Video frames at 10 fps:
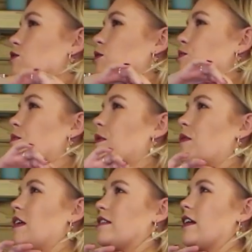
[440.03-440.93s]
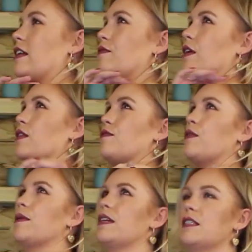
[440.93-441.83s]
which I'll probably bring slightly further
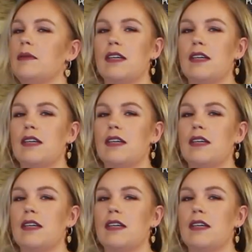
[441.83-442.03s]
forward